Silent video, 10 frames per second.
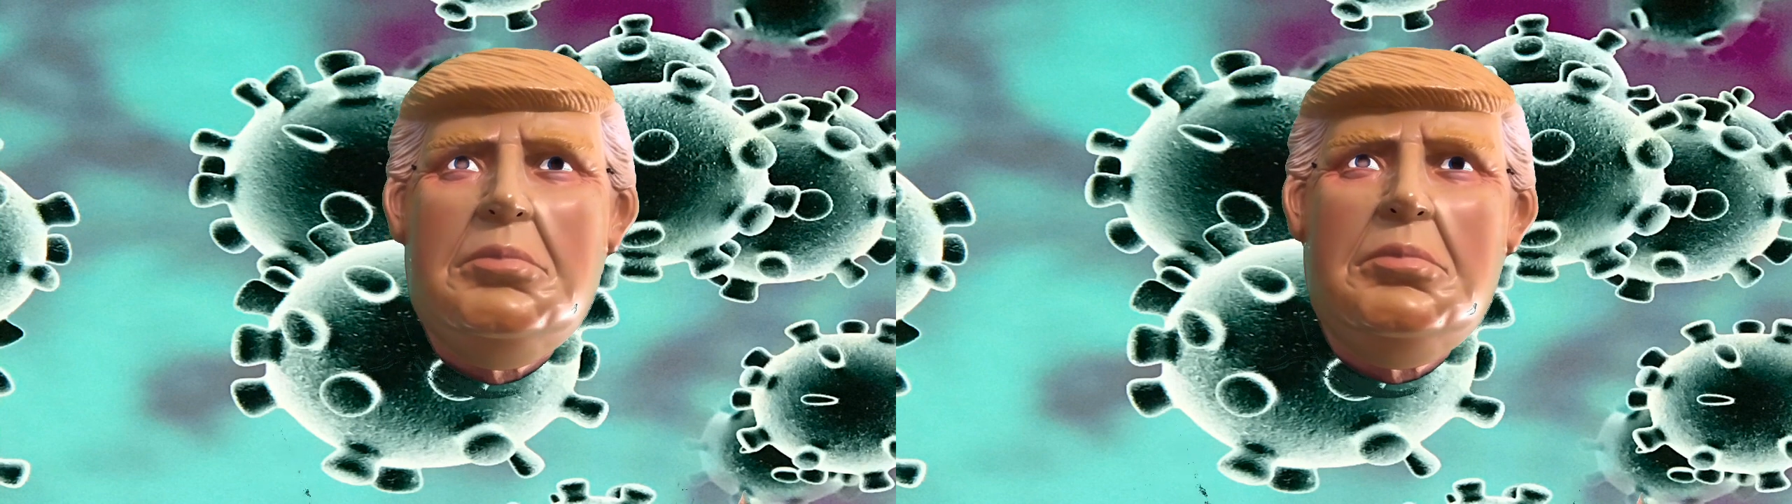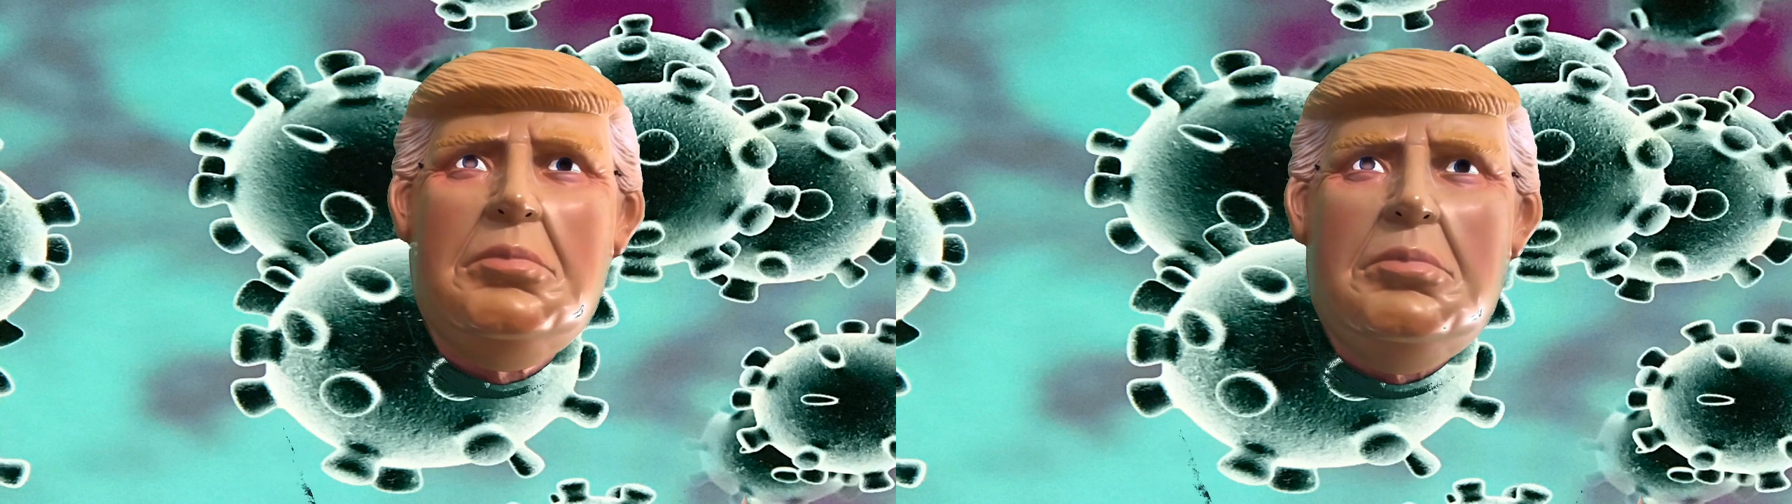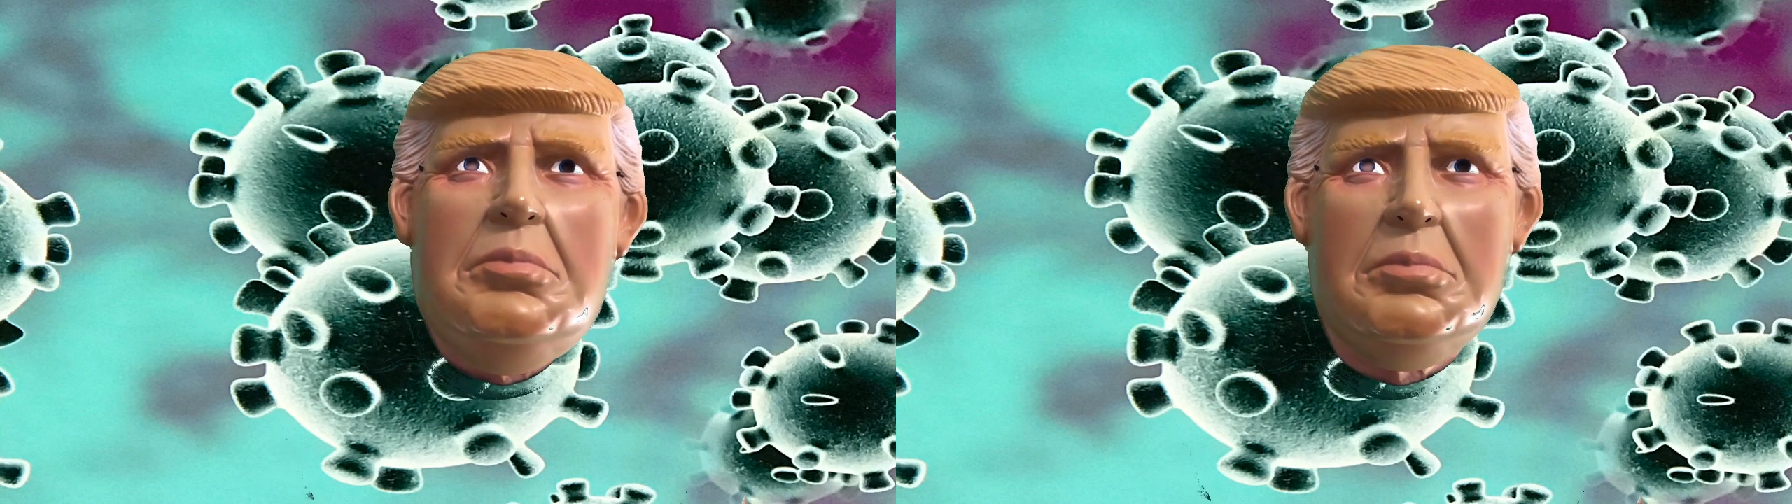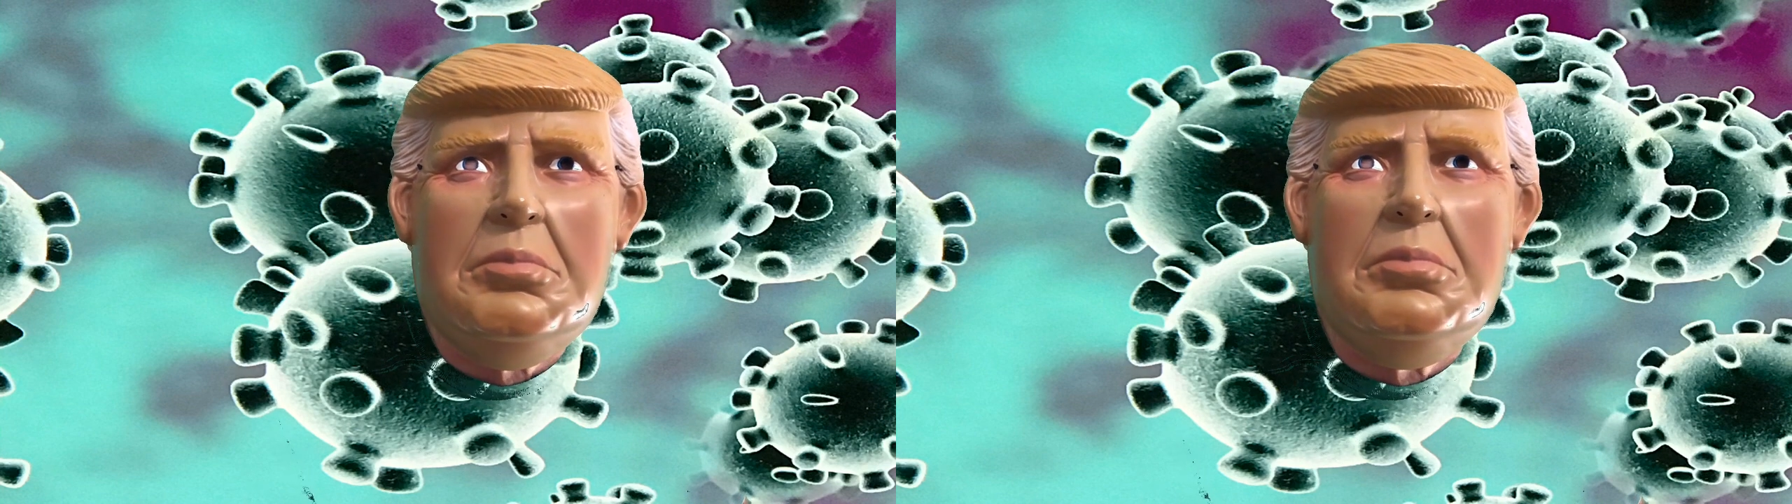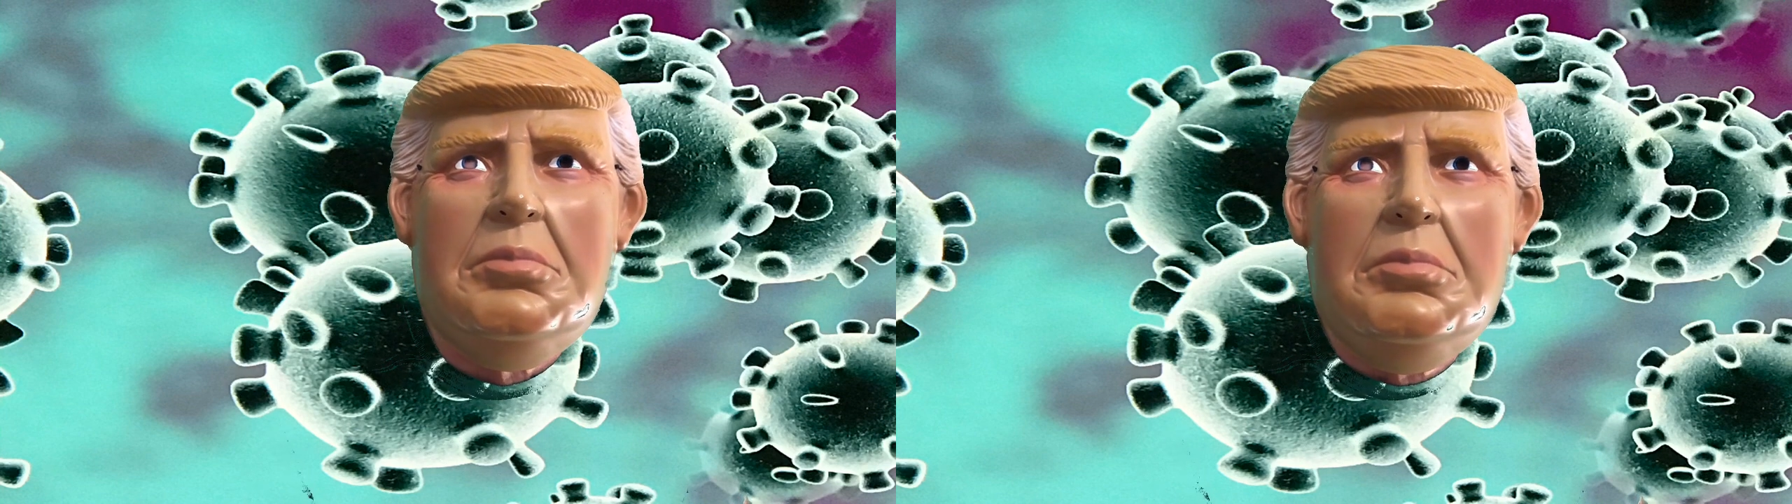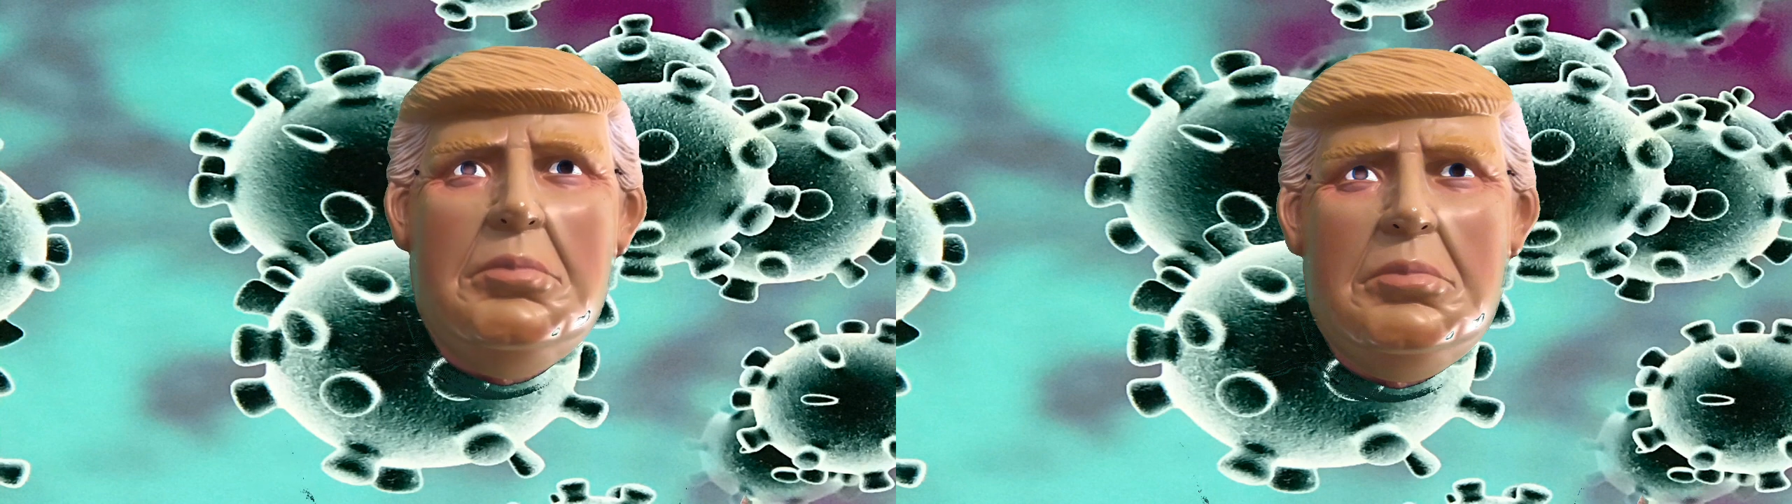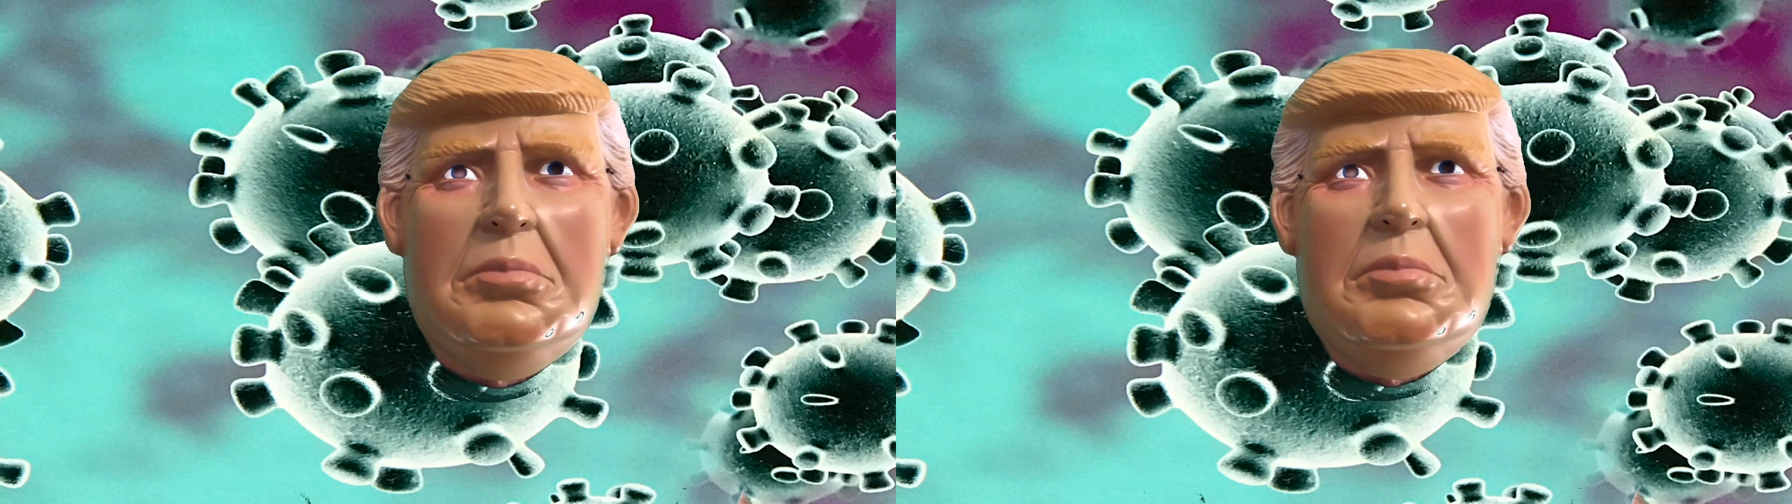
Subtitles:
Kids are immune